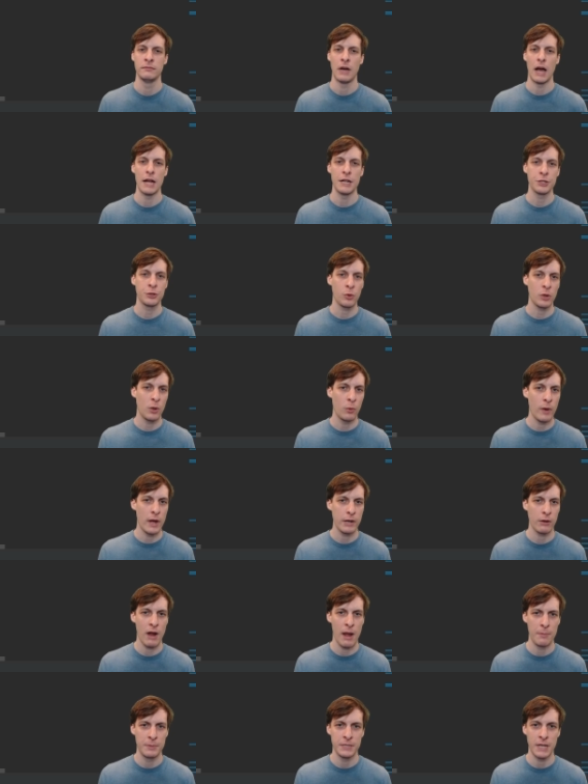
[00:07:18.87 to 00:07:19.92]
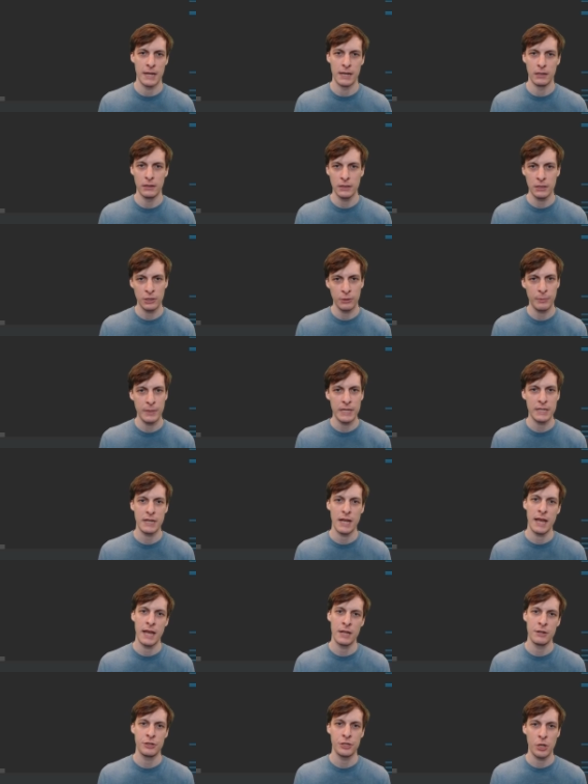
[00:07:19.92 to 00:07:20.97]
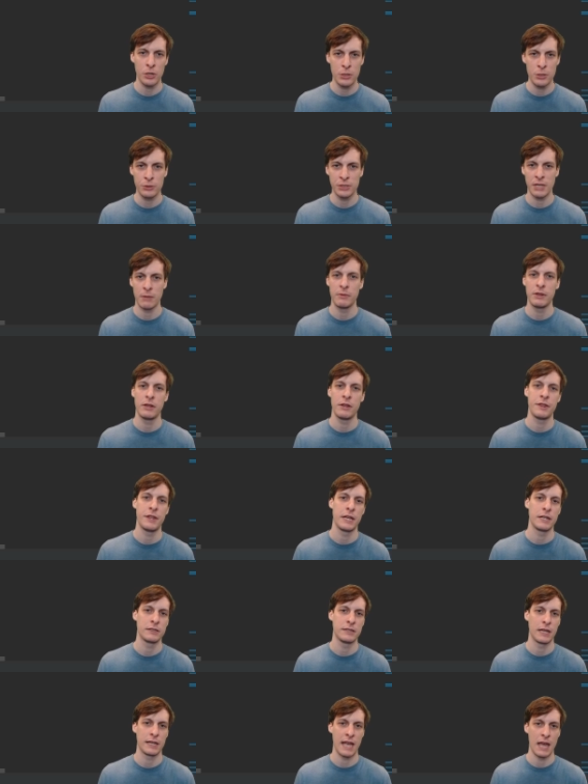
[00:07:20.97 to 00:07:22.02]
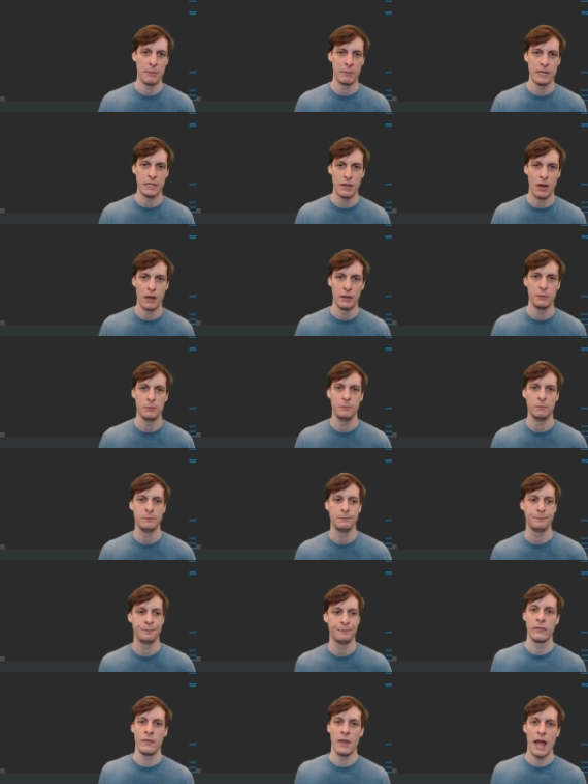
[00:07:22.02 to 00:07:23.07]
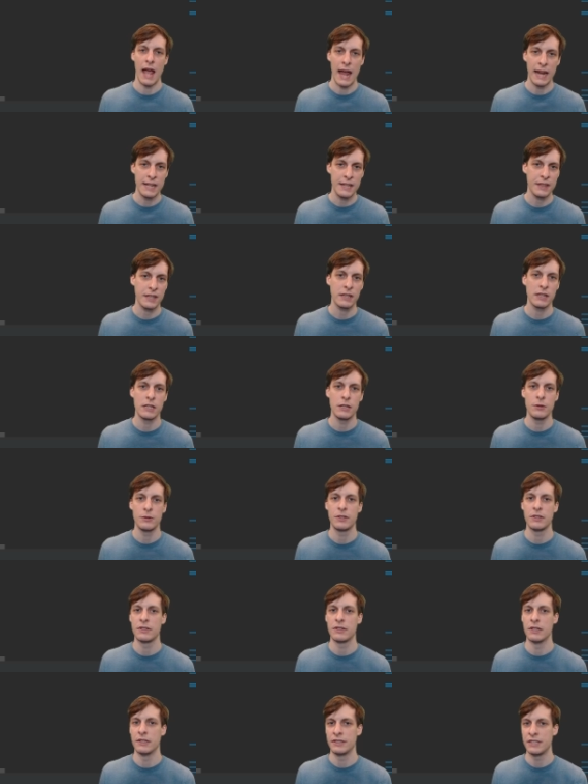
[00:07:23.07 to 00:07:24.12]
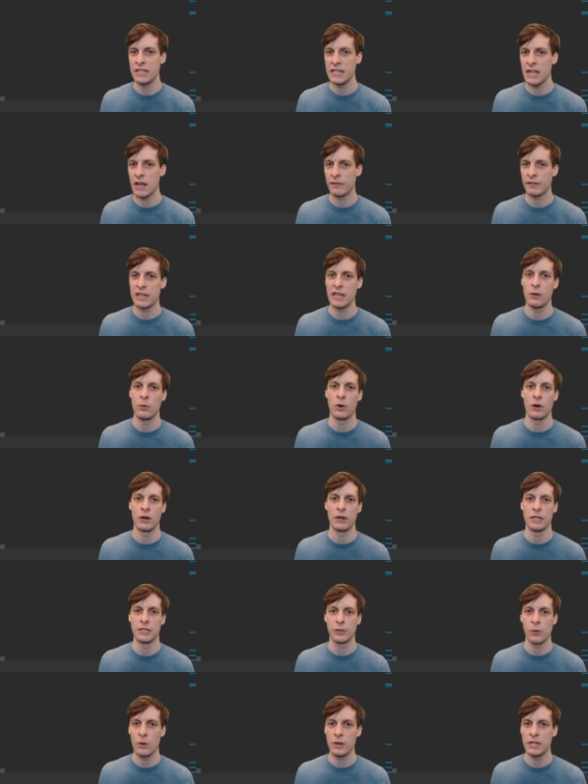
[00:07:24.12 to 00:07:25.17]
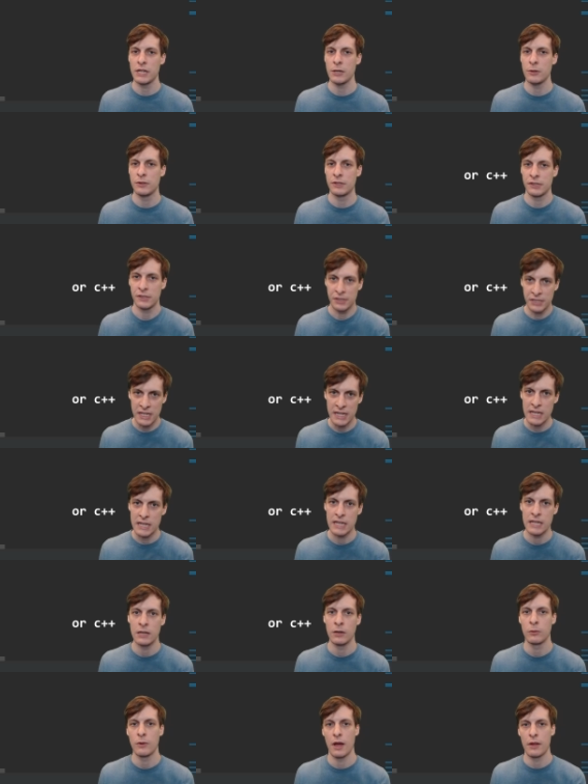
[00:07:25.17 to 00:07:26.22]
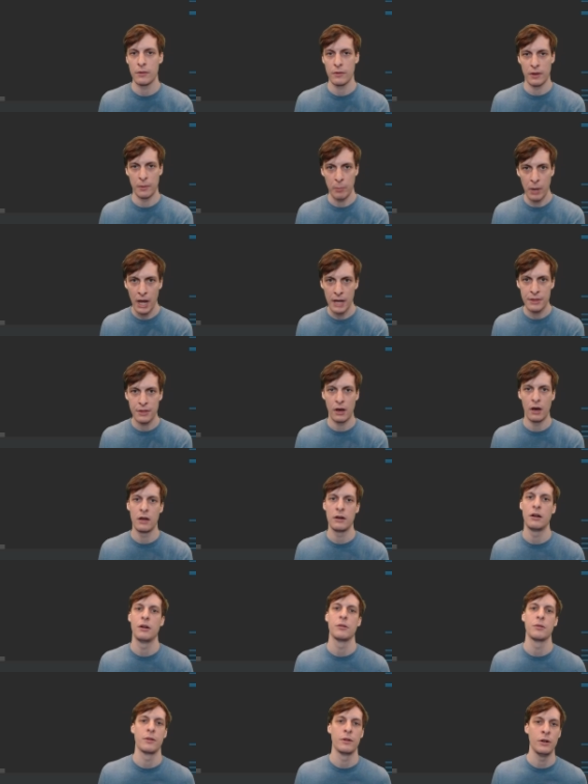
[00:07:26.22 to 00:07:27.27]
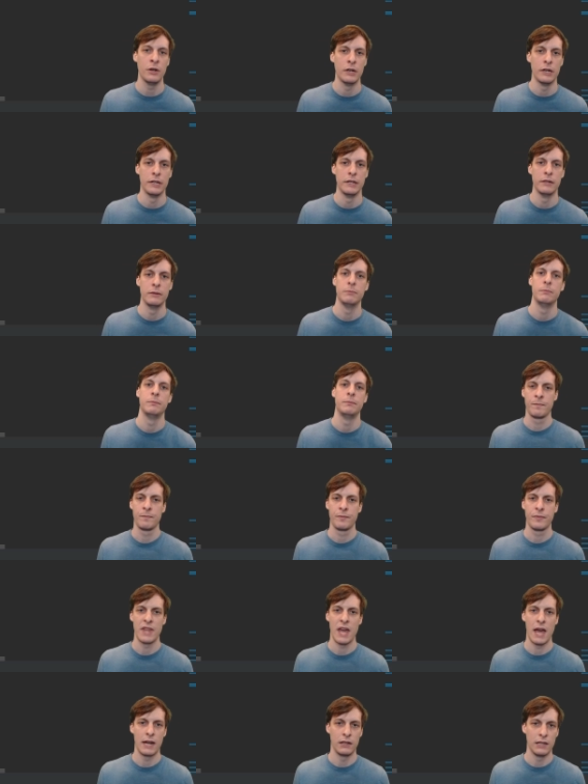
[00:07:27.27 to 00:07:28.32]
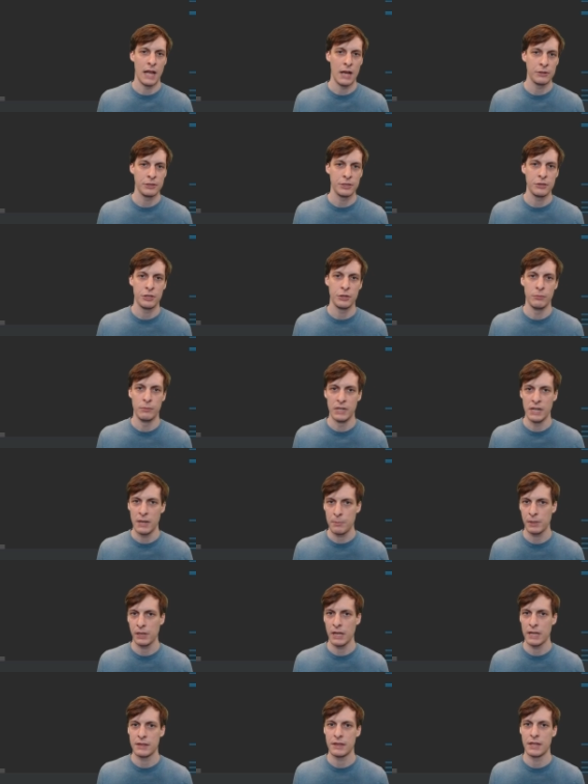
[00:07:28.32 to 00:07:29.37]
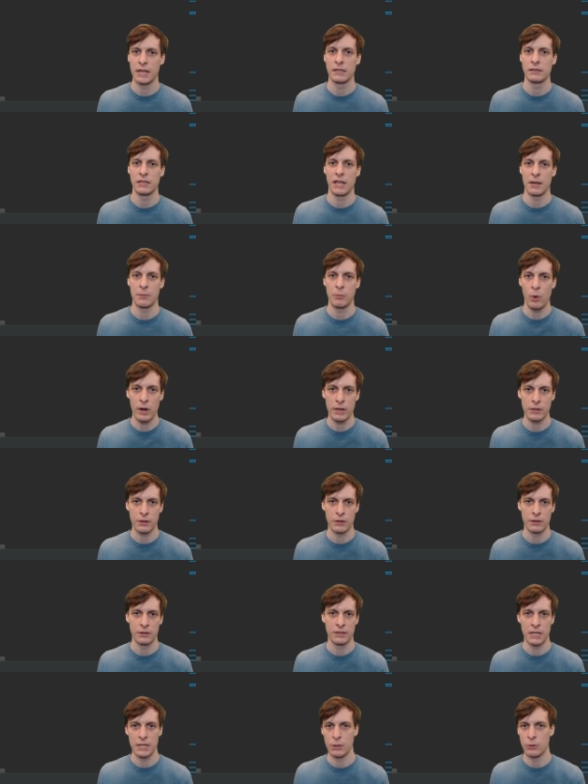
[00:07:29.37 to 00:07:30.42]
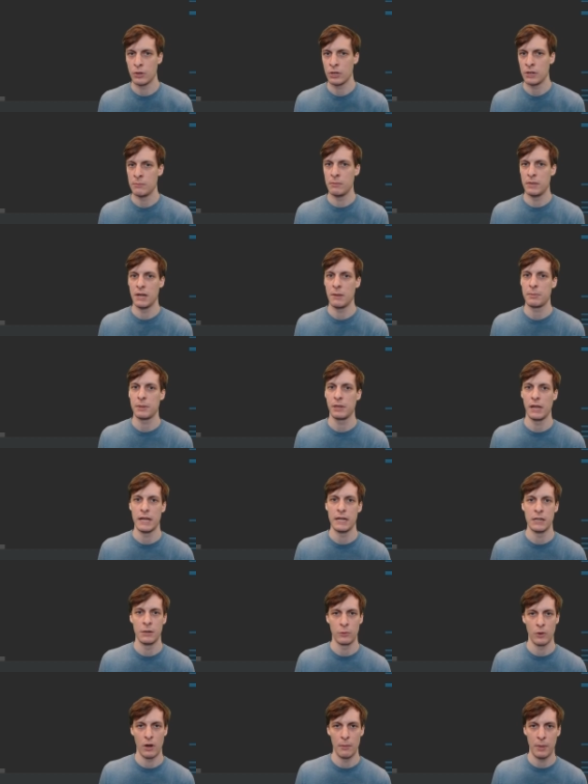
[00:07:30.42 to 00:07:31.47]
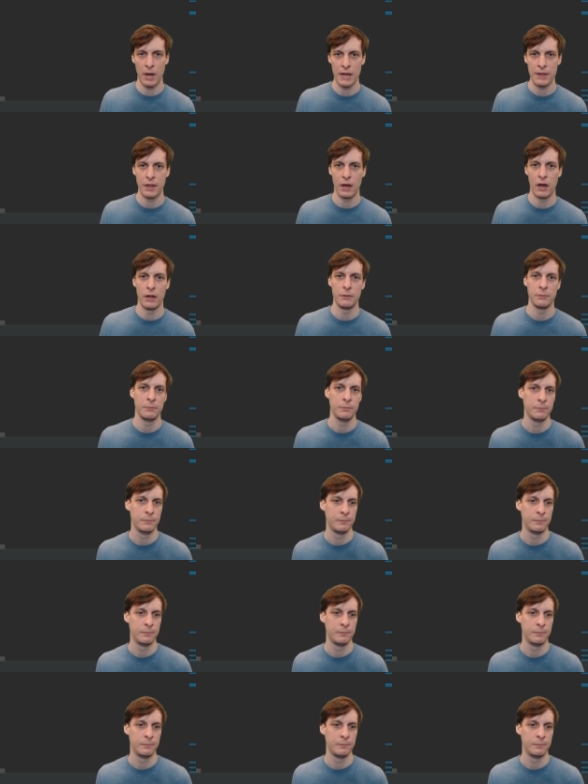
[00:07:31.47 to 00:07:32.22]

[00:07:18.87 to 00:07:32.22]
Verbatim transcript: I just want to whet your appetite a little bit and show you some of the things that can be done. Anything that uses the cdef keyword is going to use C rather than Python under the hood that allows you to manipulate things like pointers that you couldn't manipulate in raw Python.